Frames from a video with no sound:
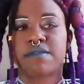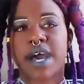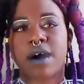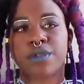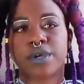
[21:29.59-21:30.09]

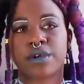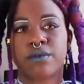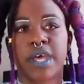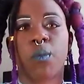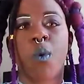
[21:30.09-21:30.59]
how they're
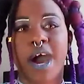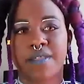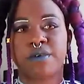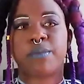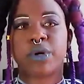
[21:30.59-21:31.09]
why
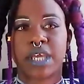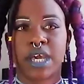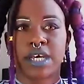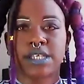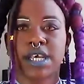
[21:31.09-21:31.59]
they're booking
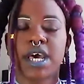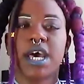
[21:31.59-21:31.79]
us.